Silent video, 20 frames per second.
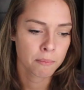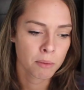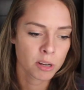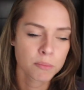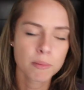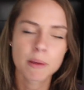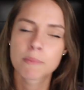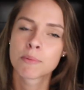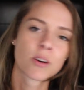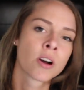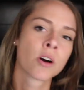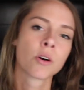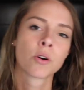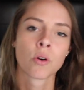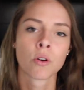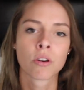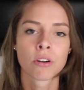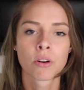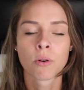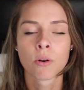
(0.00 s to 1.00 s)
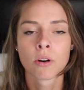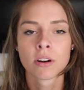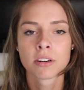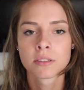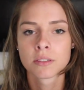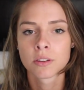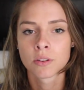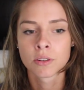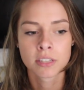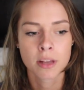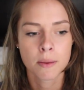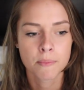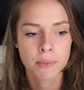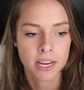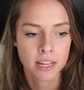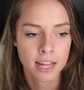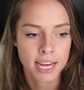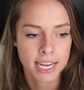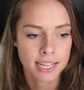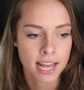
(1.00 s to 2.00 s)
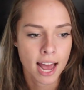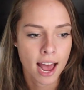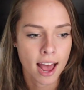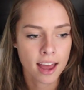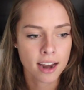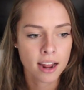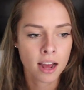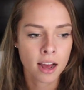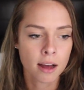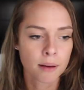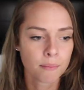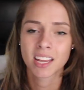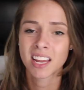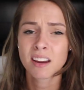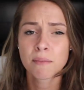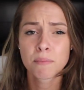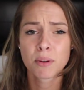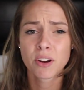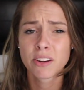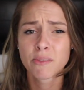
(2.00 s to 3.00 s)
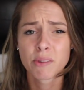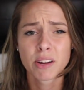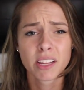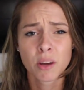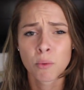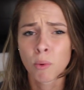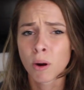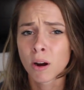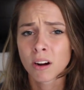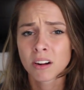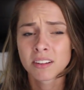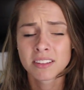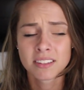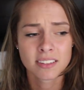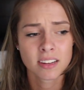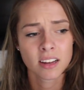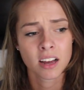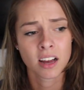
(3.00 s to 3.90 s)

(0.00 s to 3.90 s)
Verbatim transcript: Most people go quarter horse or something like that. Um, any breed really works.